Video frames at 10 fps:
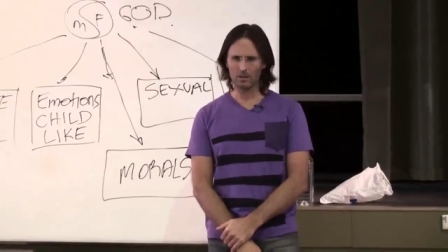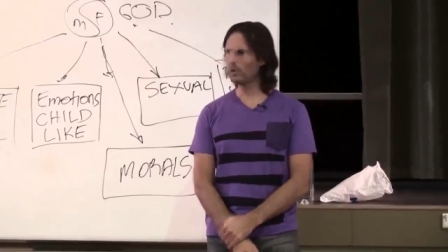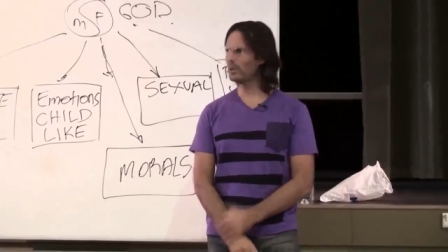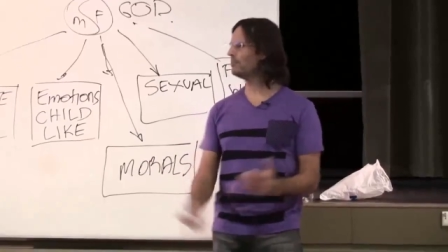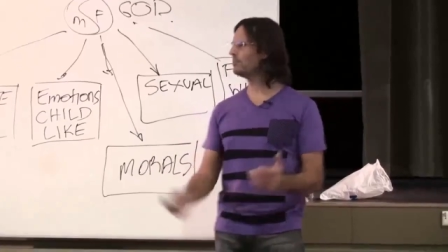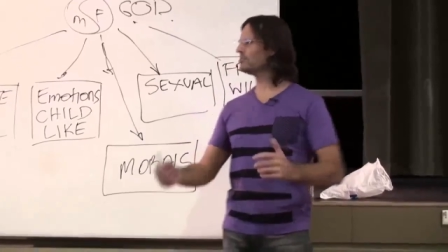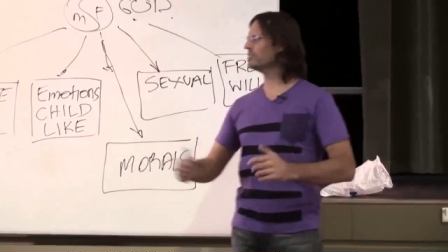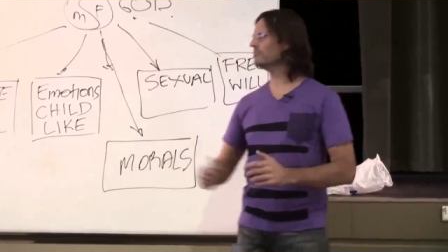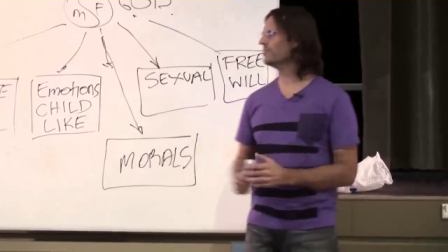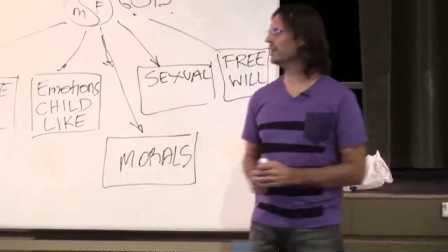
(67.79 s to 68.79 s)
What happens
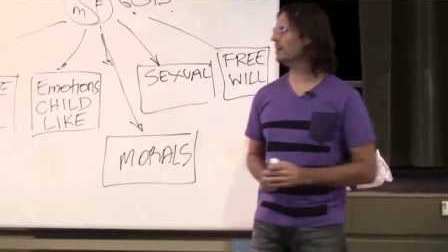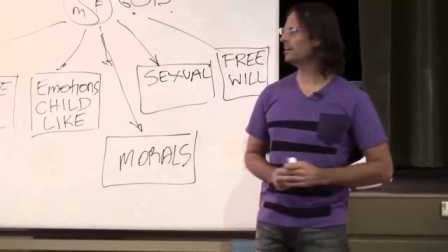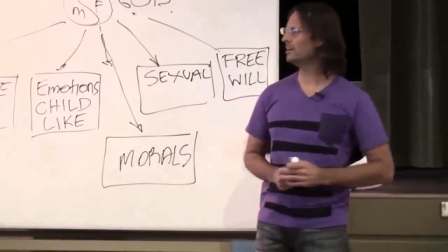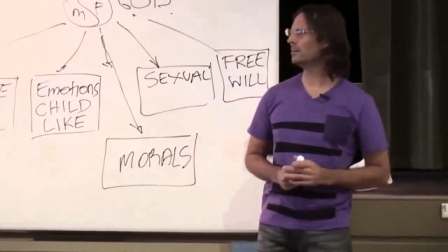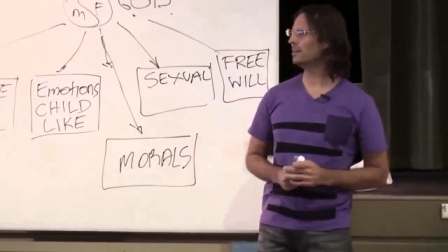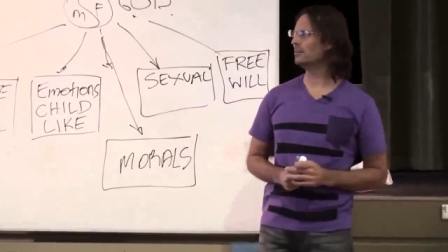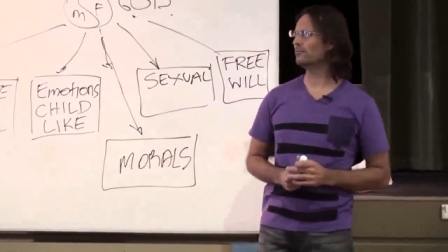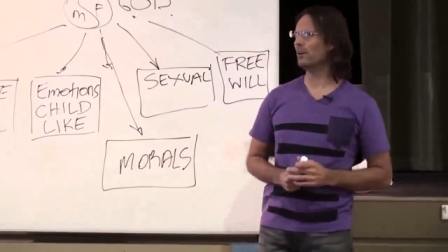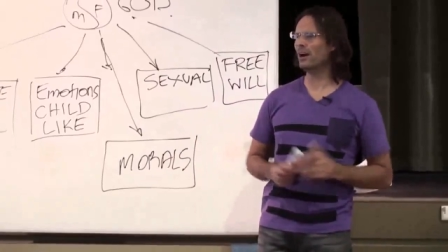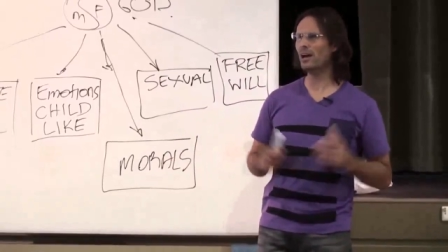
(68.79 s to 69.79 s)
if
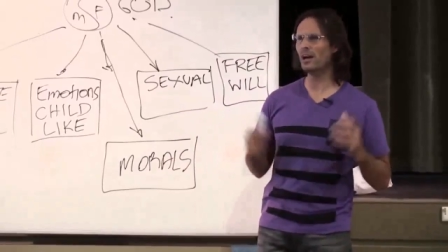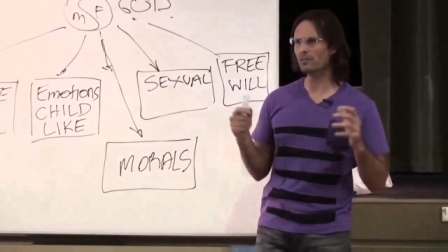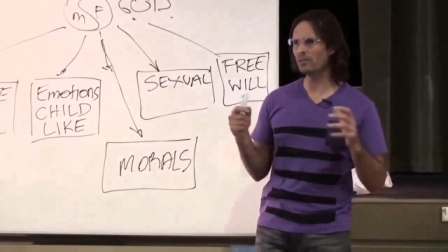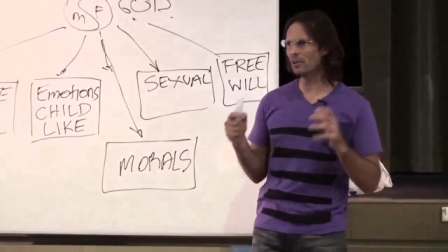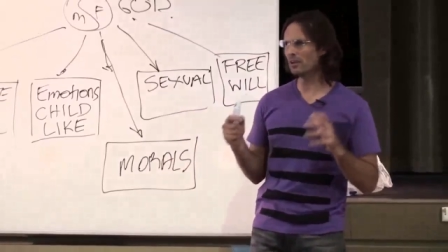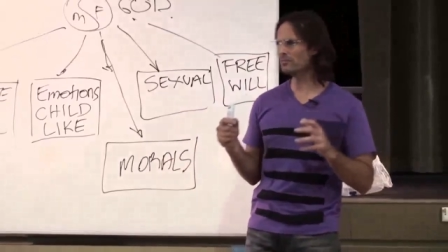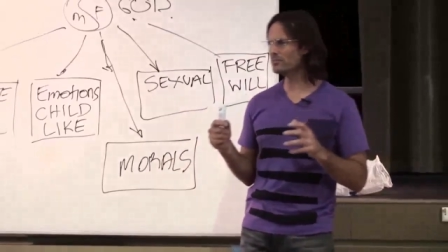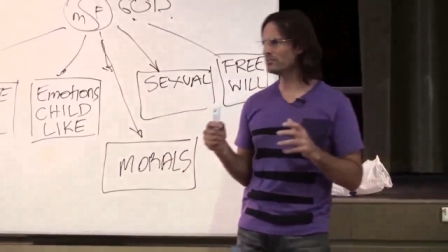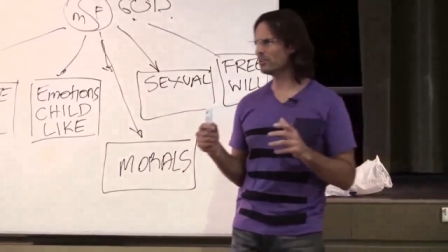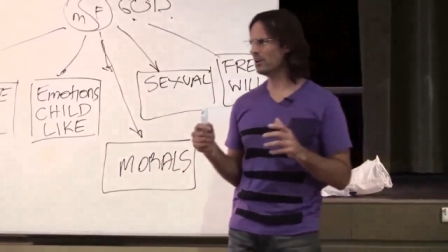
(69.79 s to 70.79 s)
I have a lot
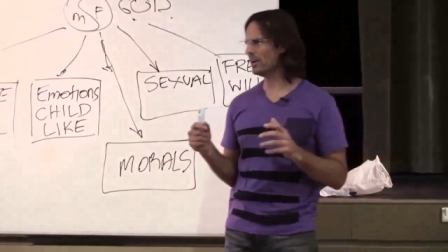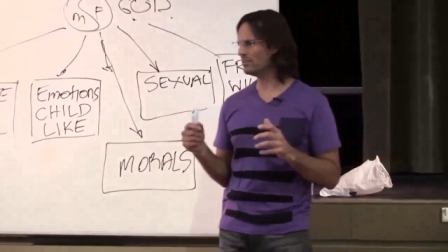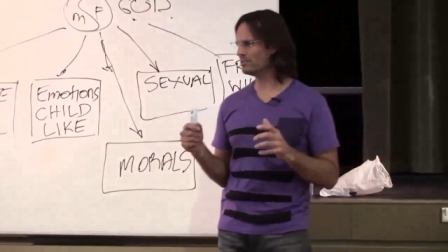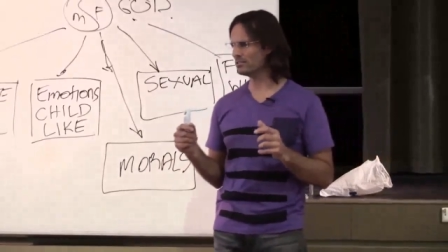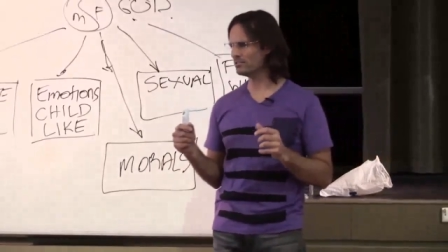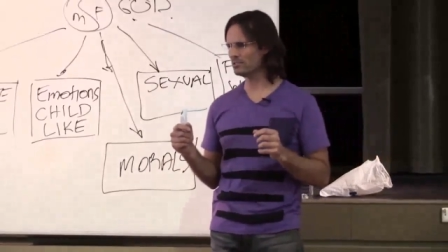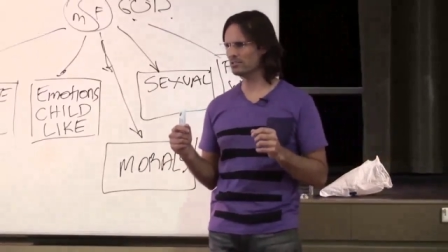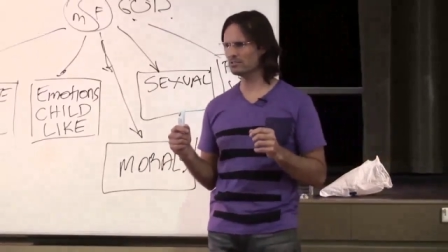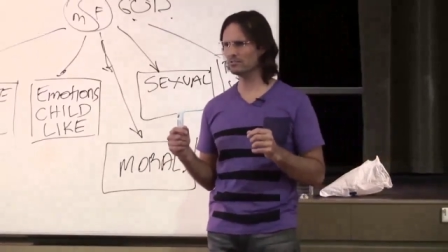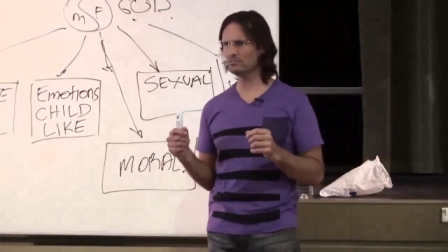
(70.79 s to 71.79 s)
of desires in
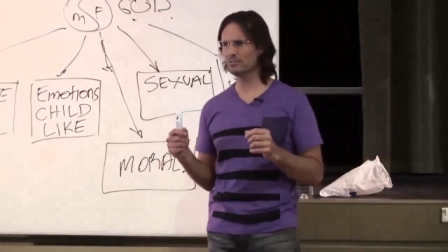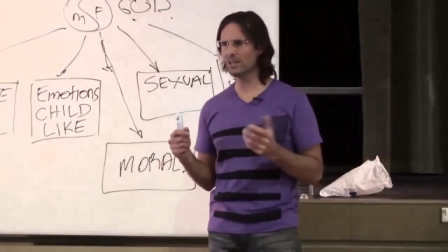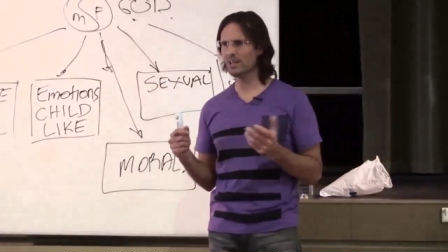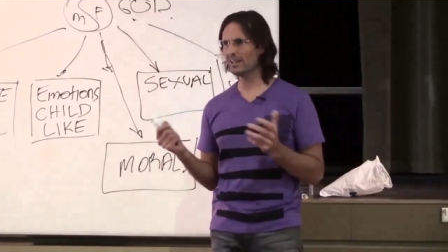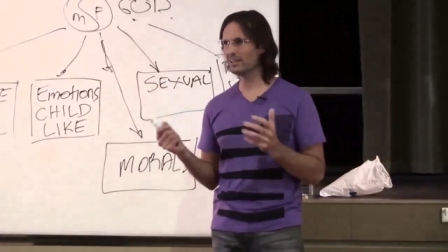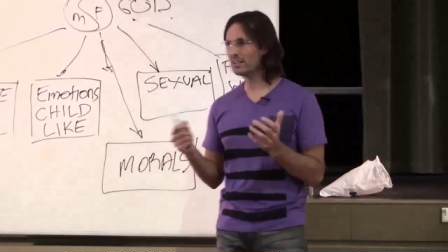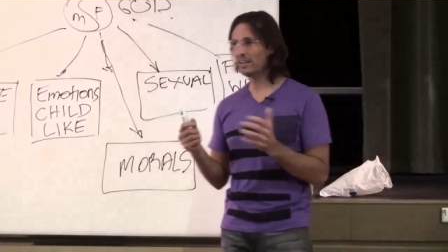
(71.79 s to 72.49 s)
terms of, and